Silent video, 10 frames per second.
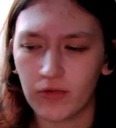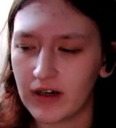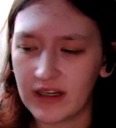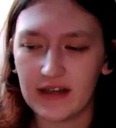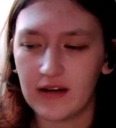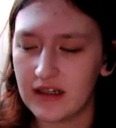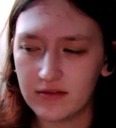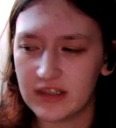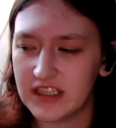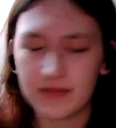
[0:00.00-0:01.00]
really
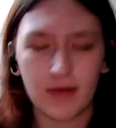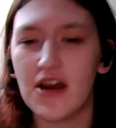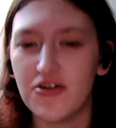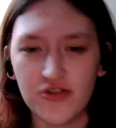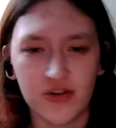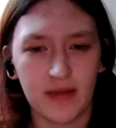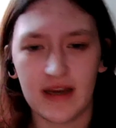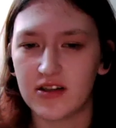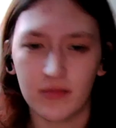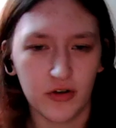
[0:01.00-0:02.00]
inspired you to
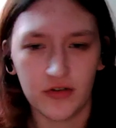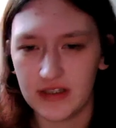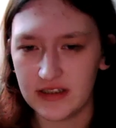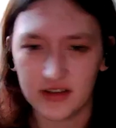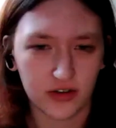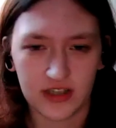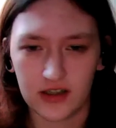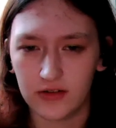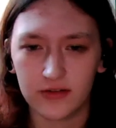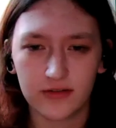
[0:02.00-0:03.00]
make some movies
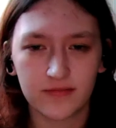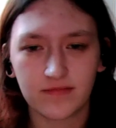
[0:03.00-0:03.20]
yourself?